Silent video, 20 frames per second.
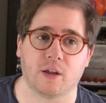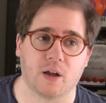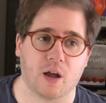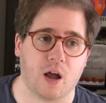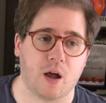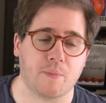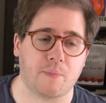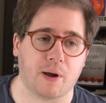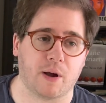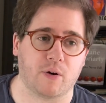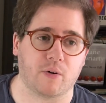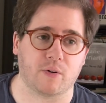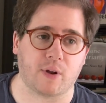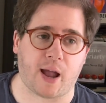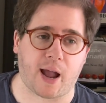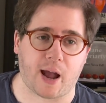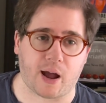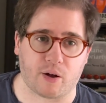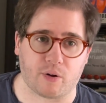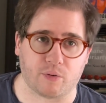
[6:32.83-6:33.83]
about
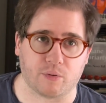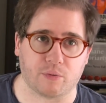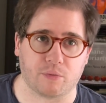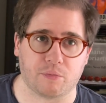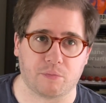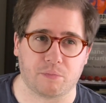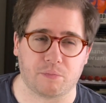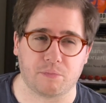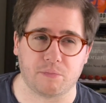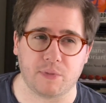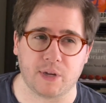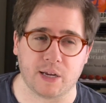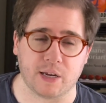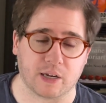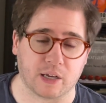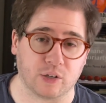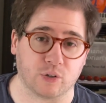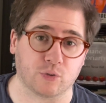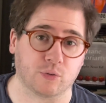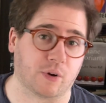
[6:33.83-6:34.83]
how he
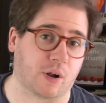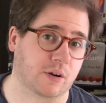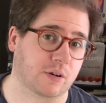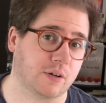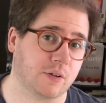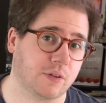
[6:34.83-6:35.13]
constructed